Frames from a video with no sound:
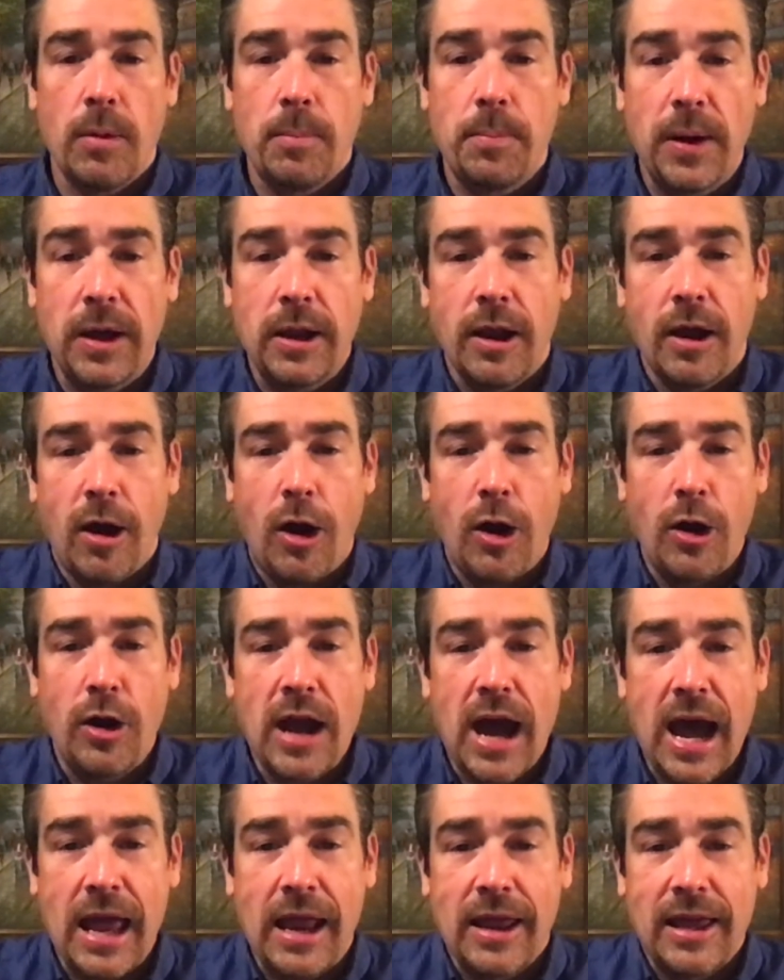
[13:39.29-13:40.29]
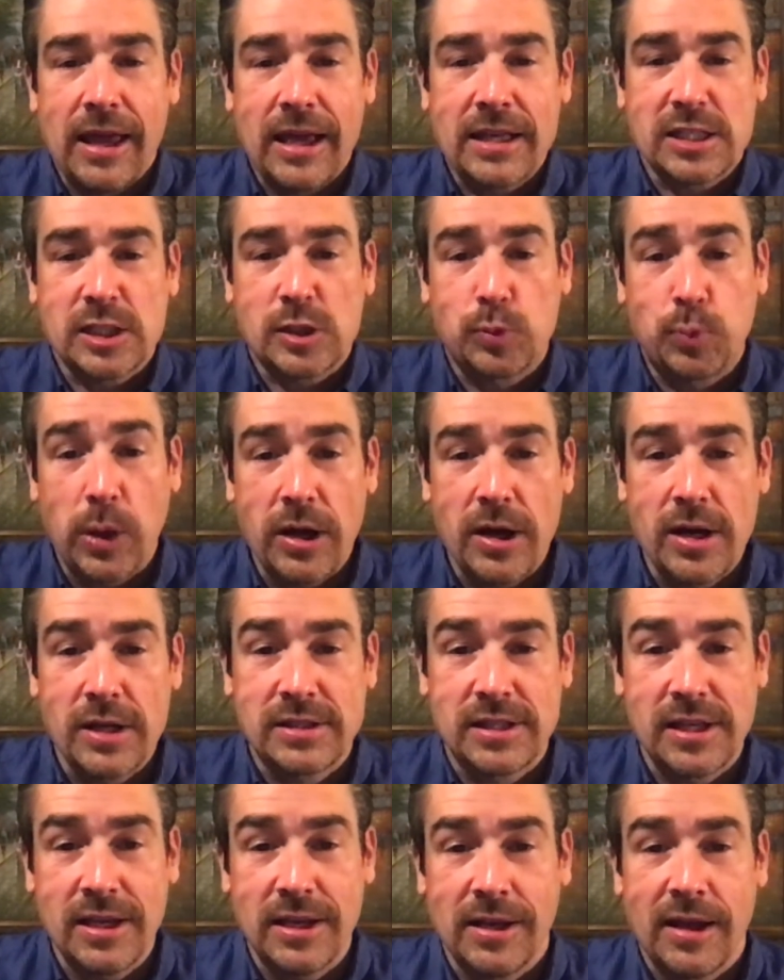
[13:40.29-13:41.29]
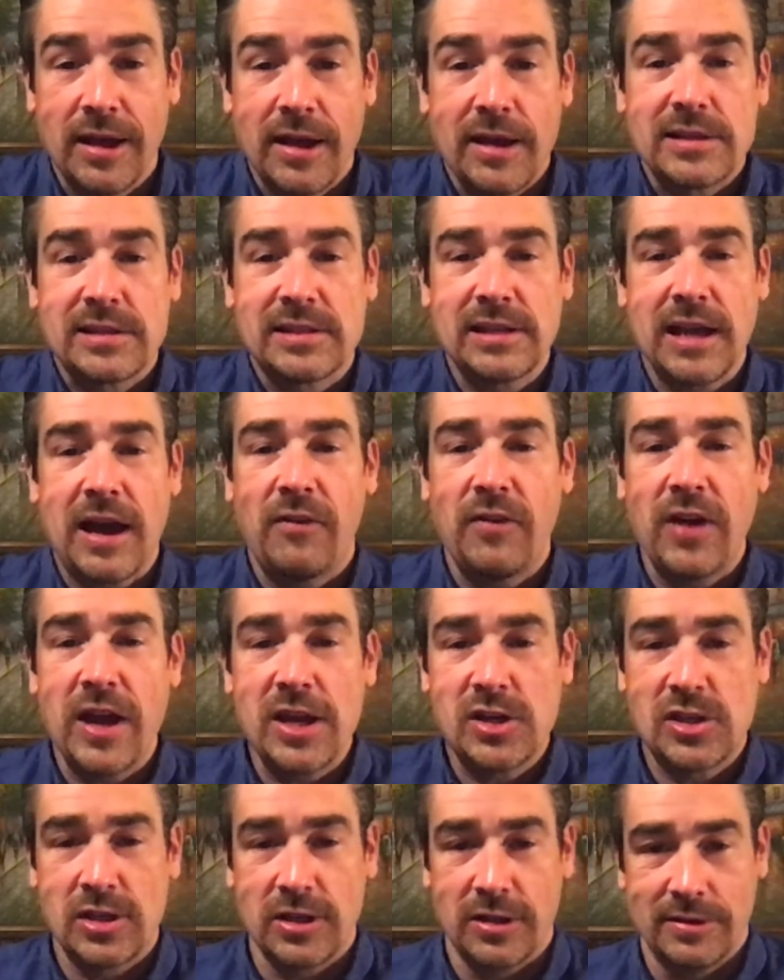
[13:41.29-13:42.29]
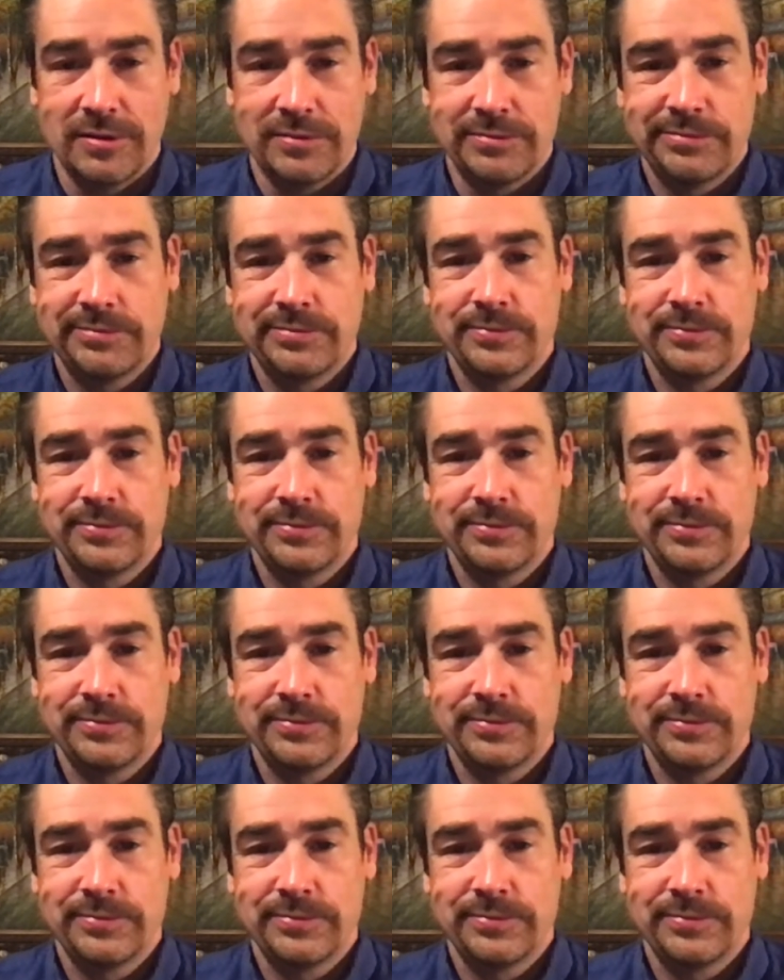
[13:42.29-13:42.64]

but are not experiencing salvation.